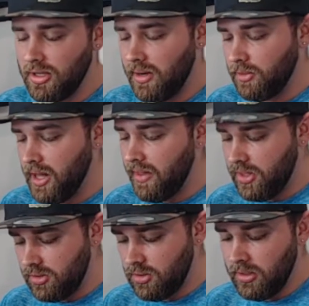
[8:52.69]
and I'm glad
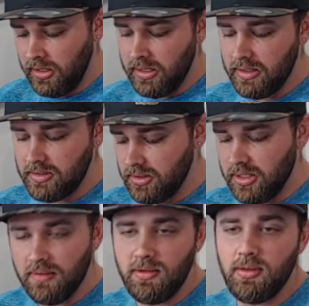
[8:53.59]
they're doing it, is they're
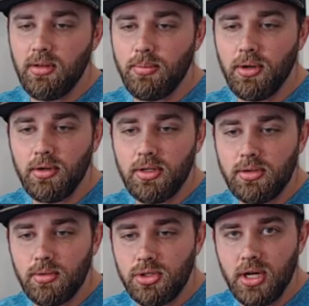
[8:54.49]
giving you the ability
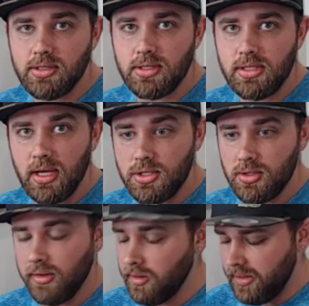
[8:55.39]
to adjust the tension
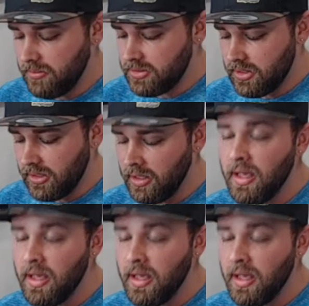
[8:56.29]
on the thumbstick.